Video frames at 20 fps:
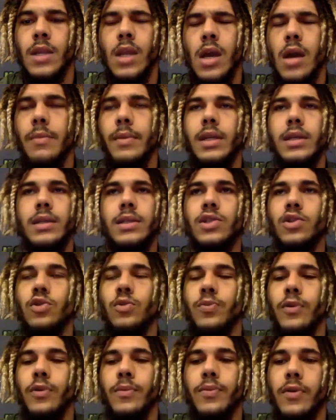I mean, it's
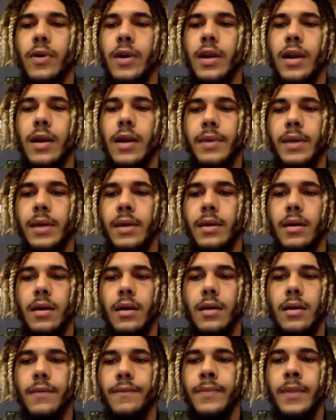super important. I mean,
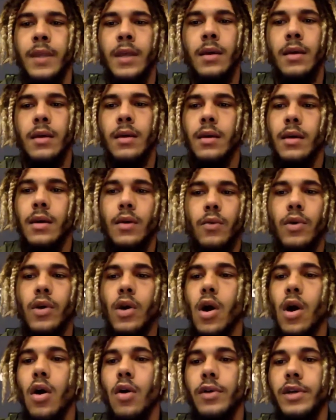we're
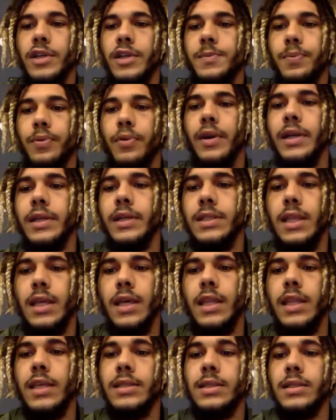always preached
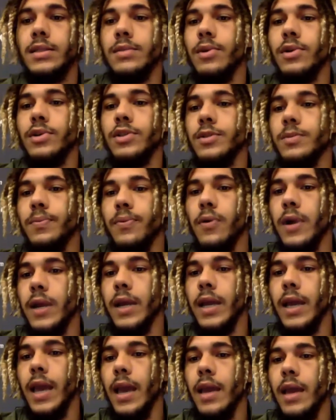that this is the most
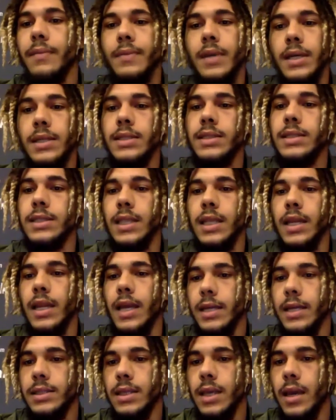important game because this is the
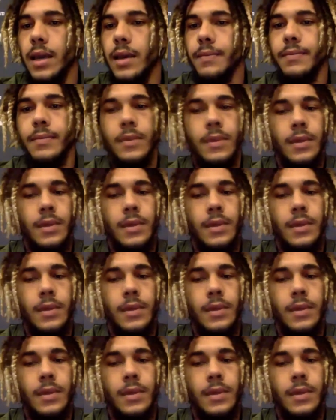next game.